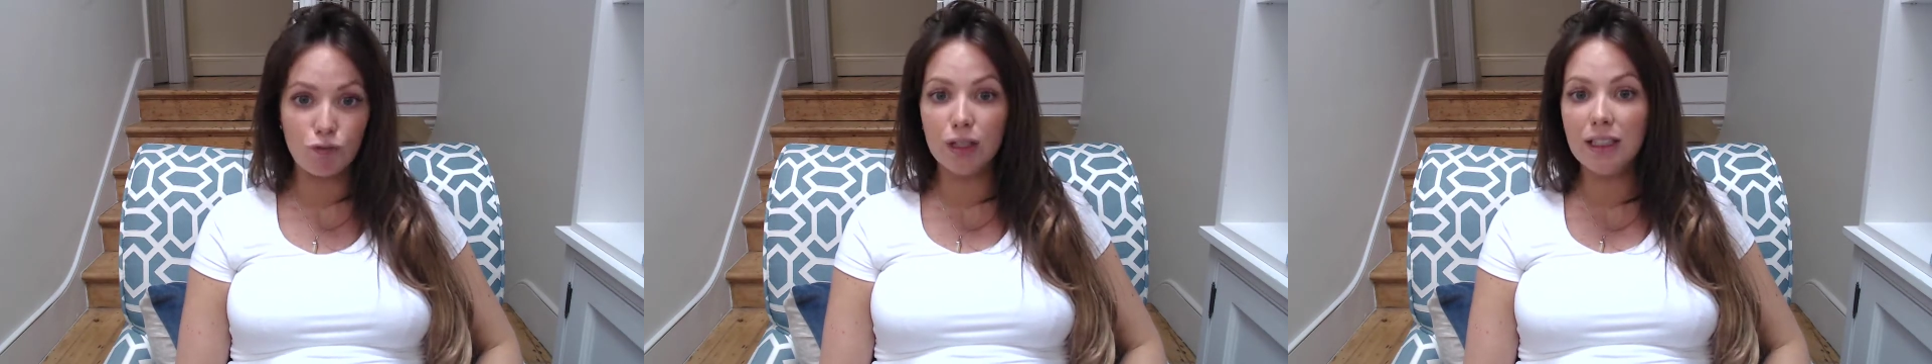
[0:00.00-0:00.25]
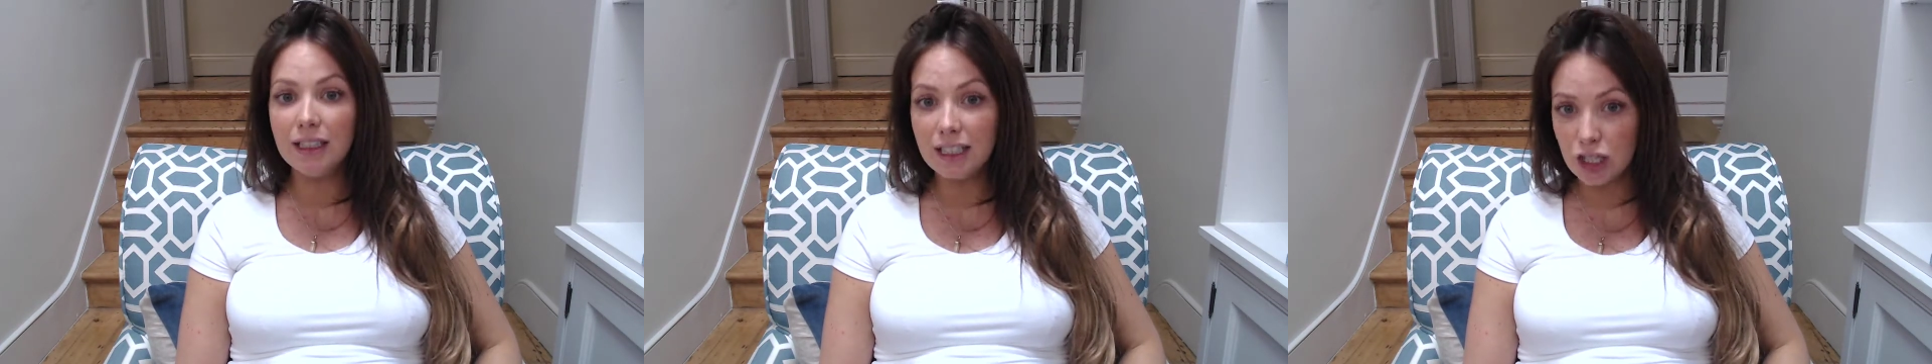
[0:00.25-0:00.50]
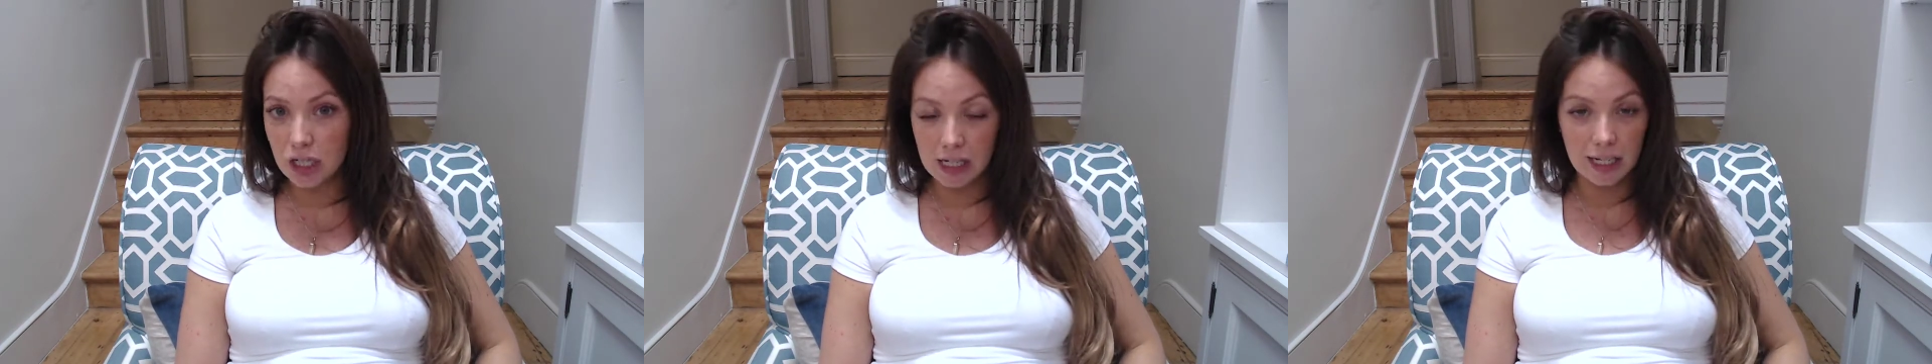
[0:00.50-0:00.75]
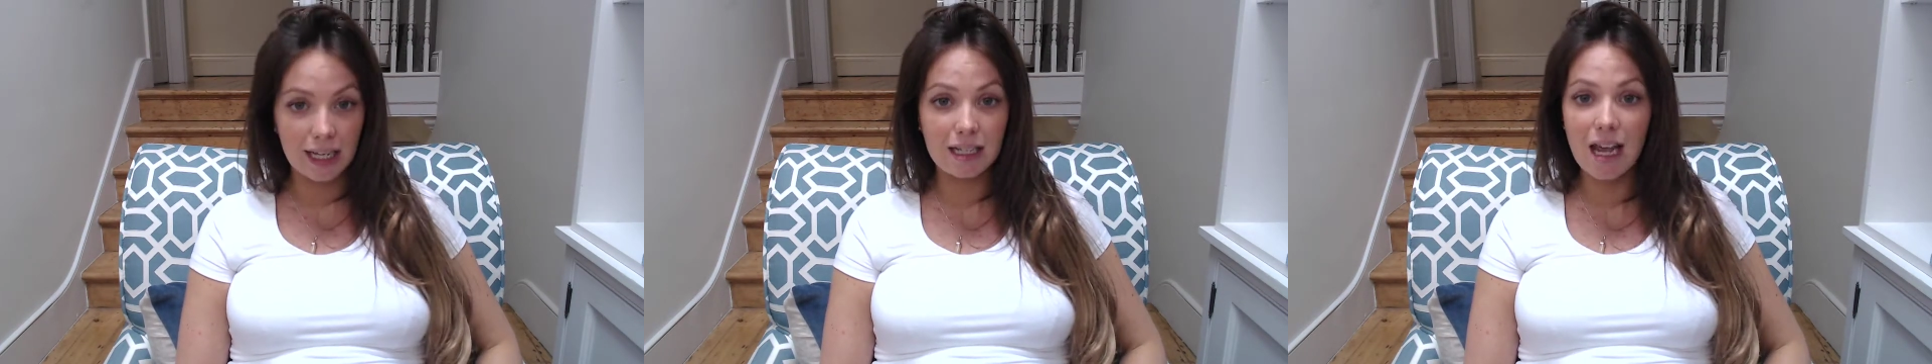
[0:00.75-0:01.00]

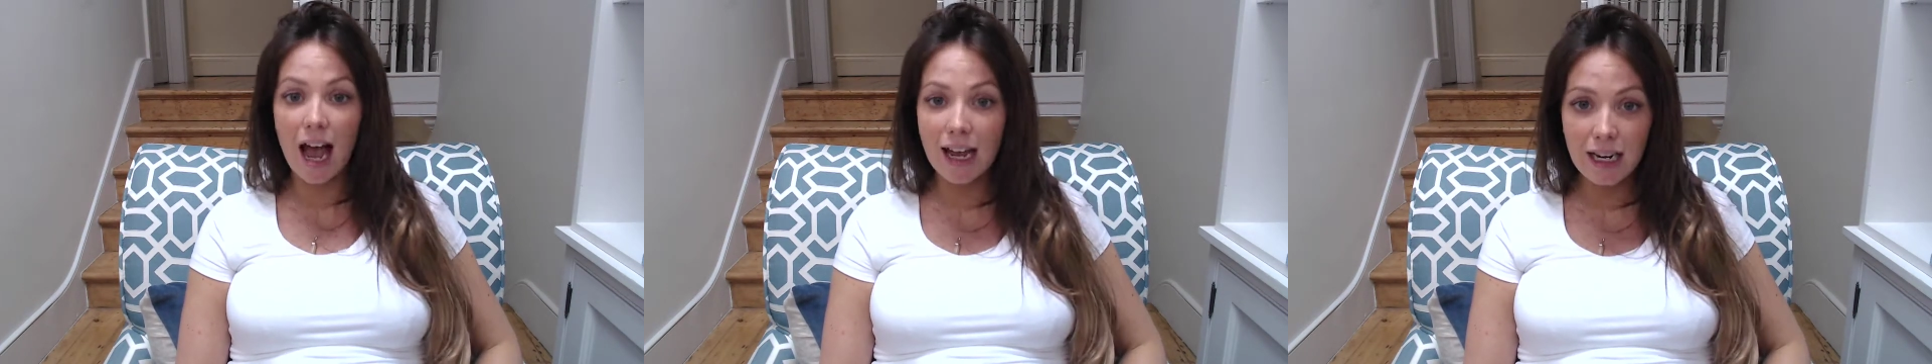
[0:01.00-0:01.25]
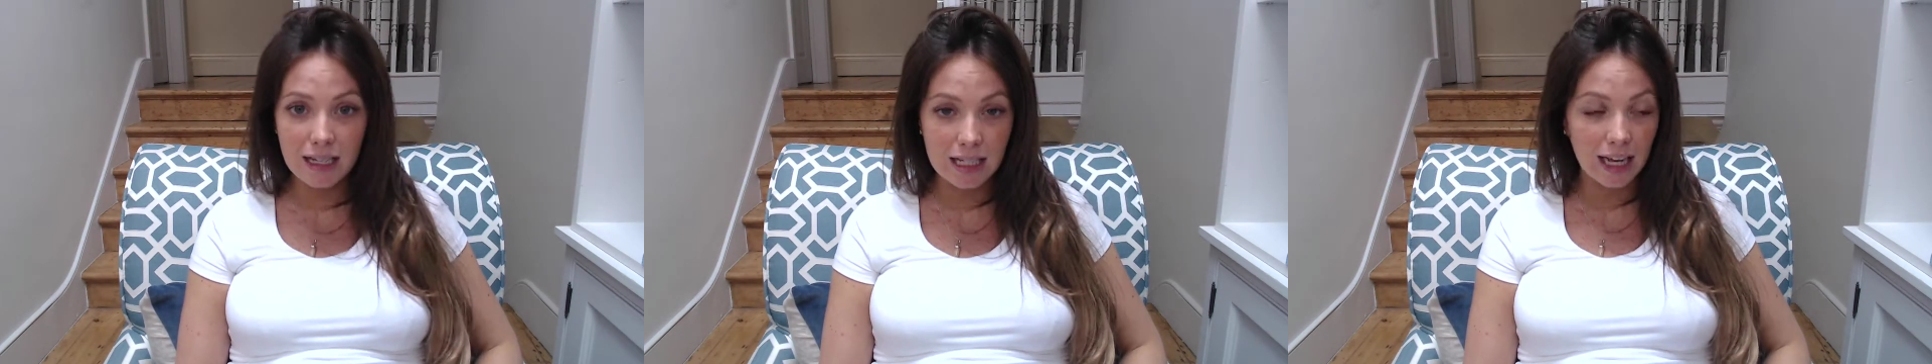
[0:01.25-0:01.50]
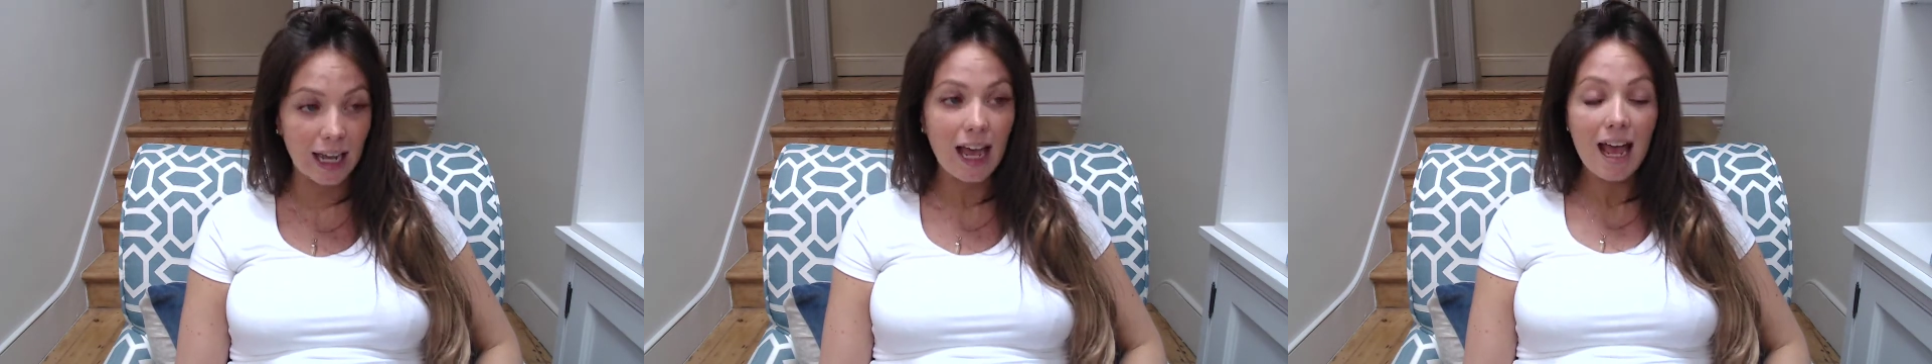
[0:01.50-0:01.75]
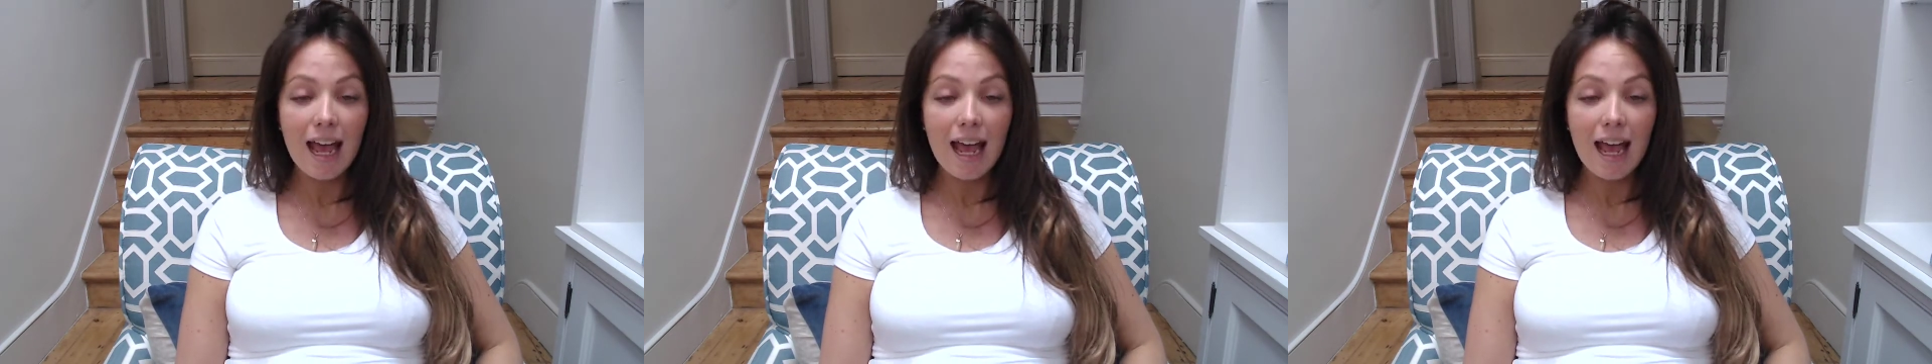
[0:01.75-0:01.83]
religiously, tirelessly.